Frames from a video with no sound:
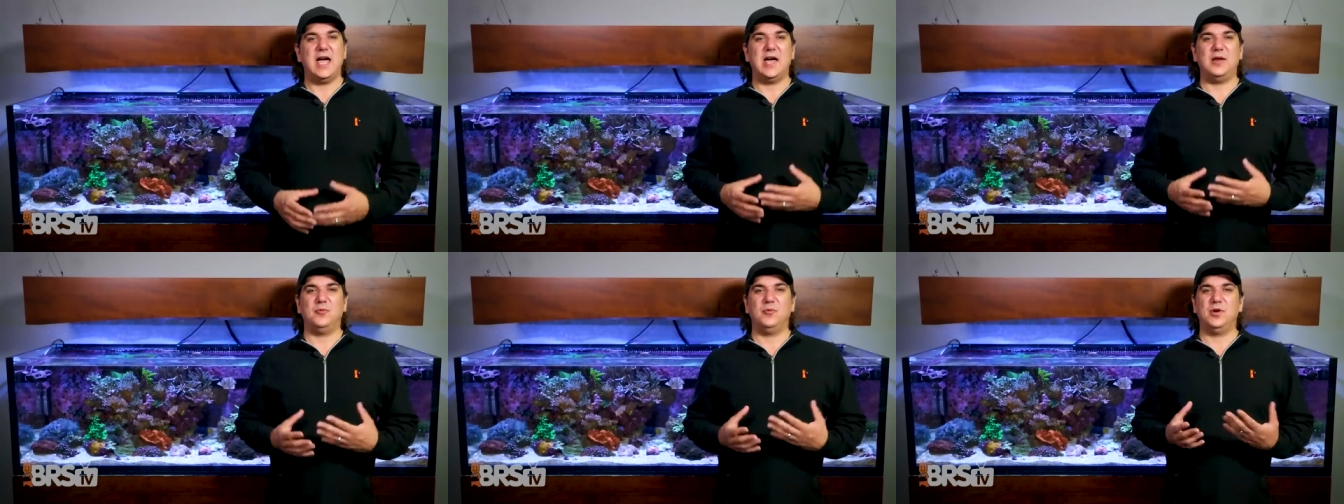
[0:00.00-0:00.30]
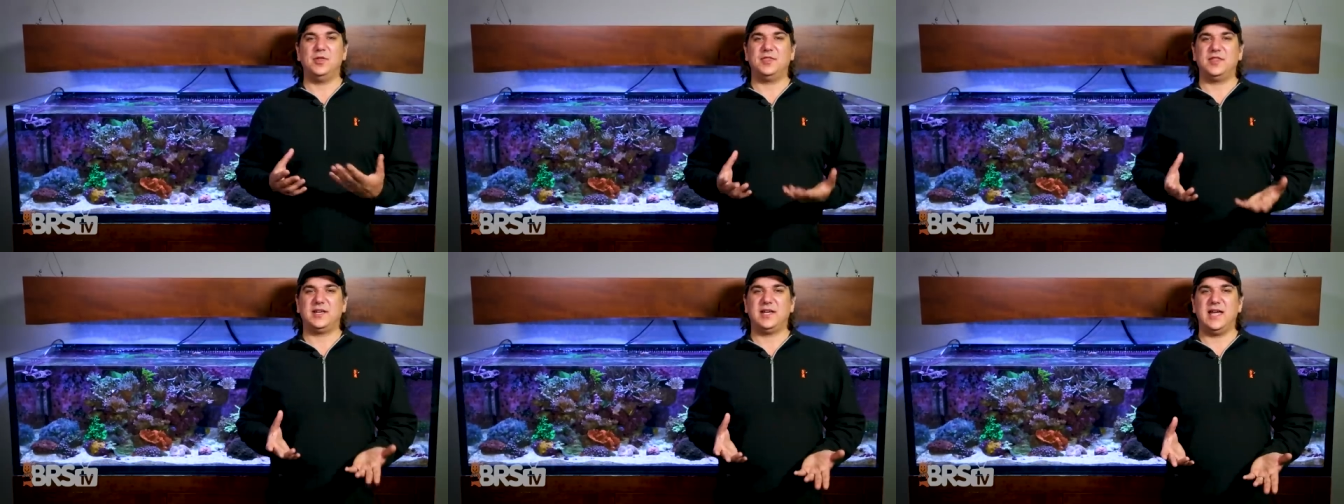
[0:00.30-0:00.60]
and
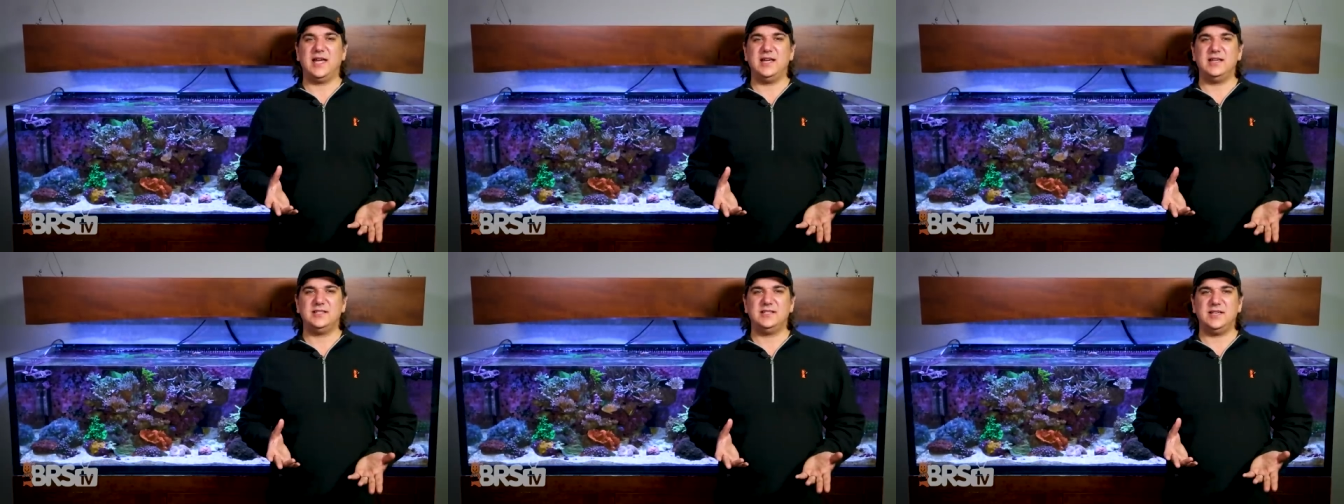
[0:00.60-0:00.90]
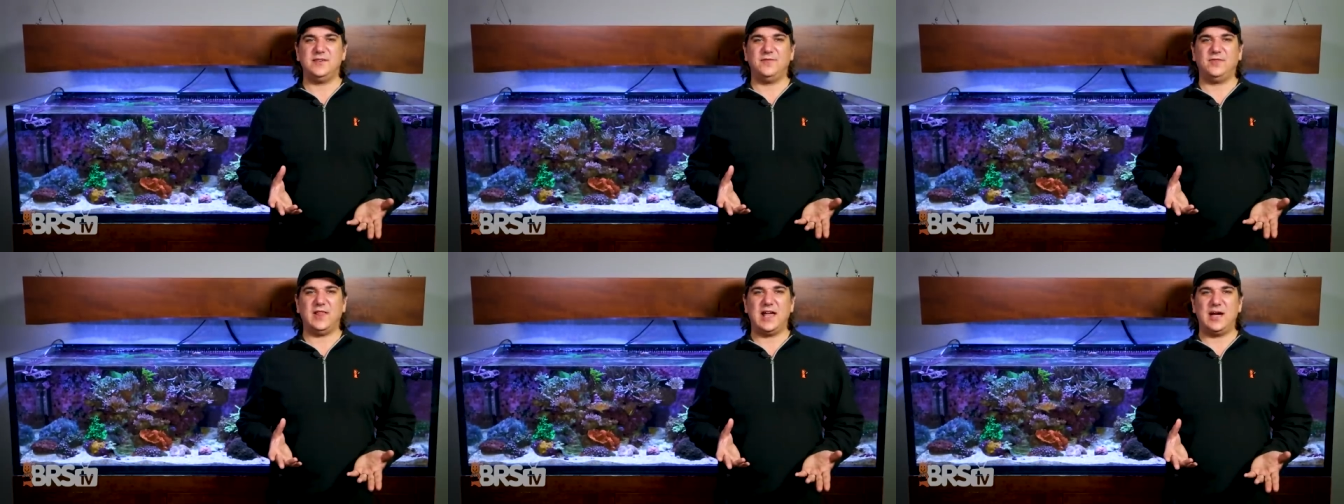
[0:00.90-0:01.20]
with the K
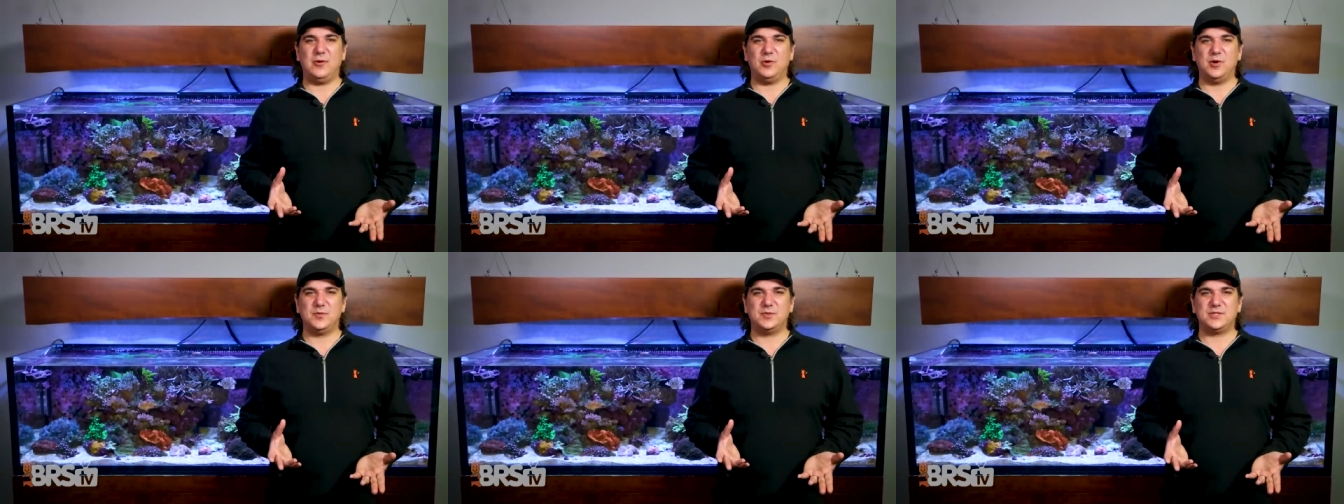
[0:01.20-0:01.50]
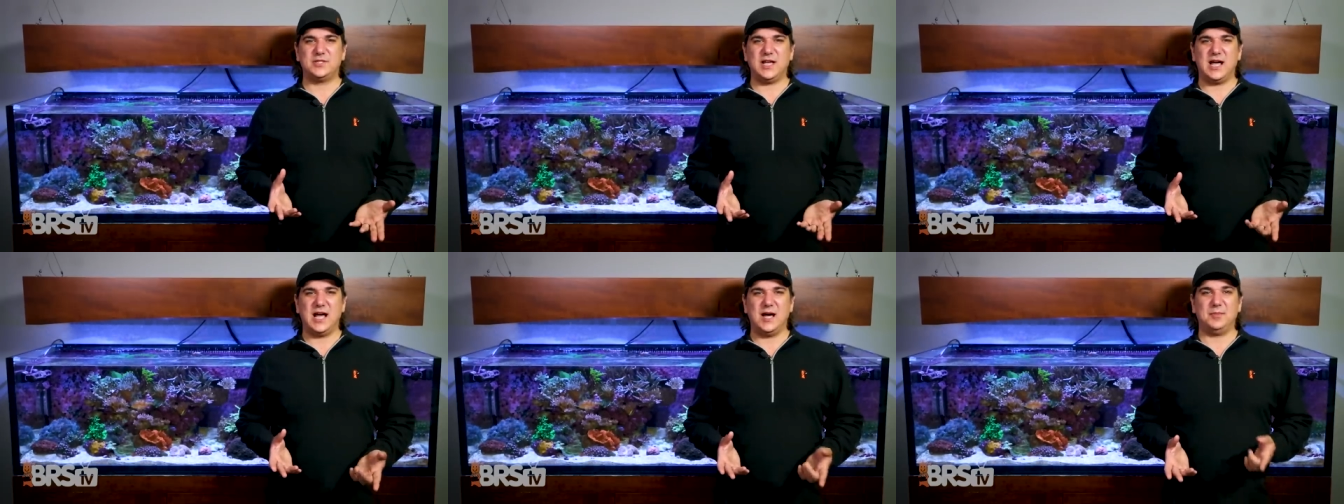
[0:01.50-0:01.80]
Z flatworm
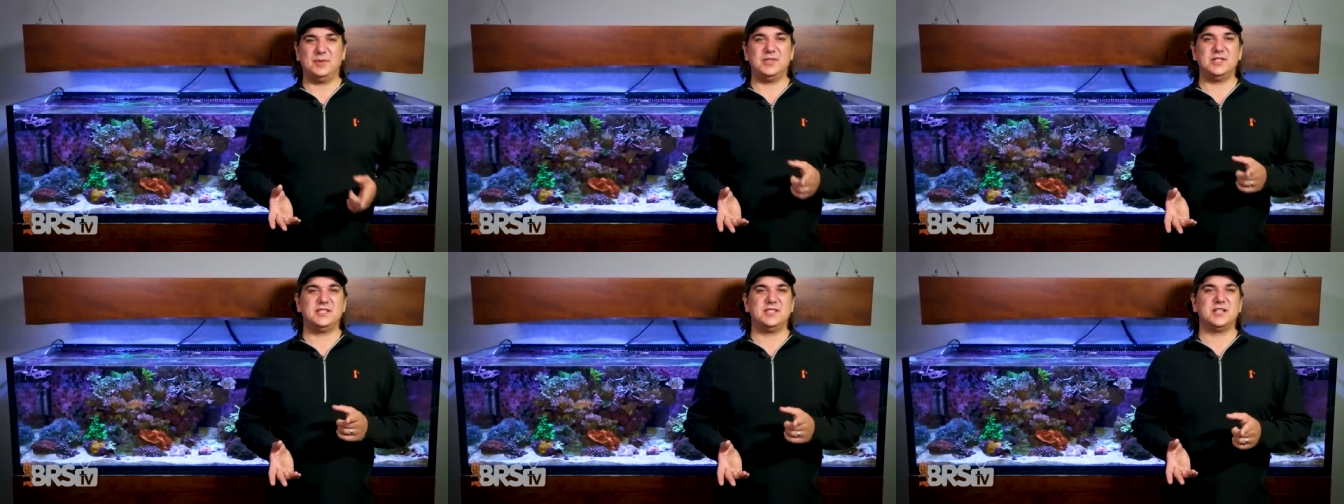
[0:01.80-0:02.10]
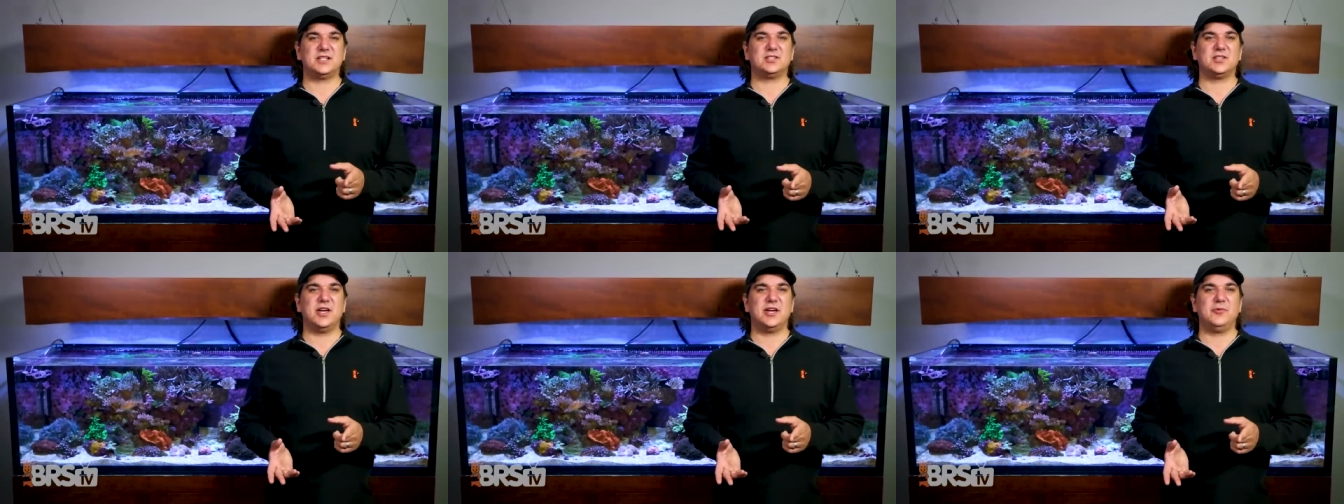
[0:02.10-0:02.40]
stop and the
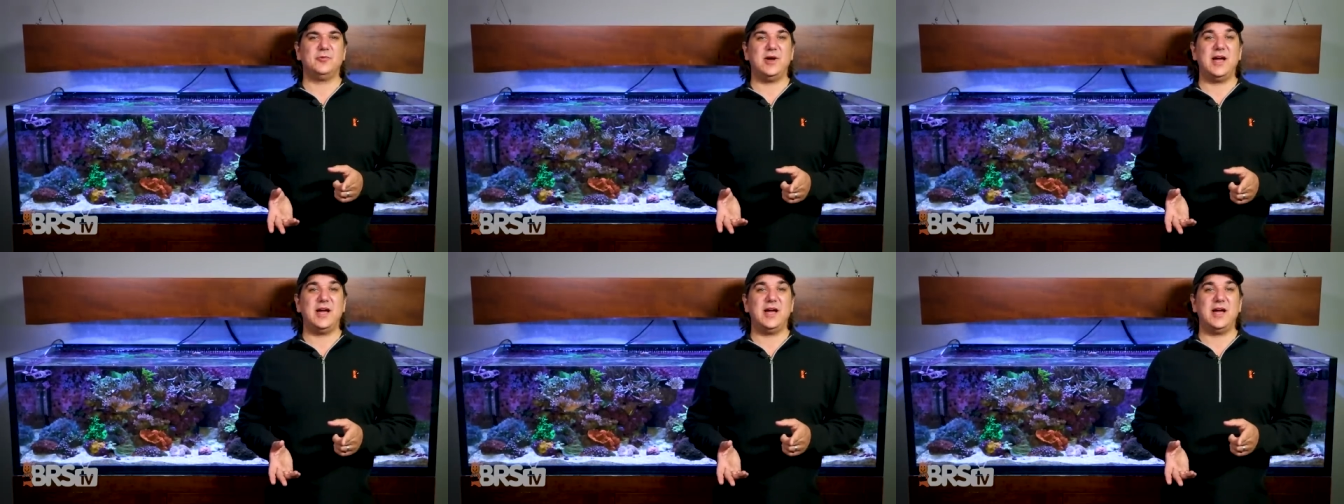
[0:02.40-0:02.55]
six-line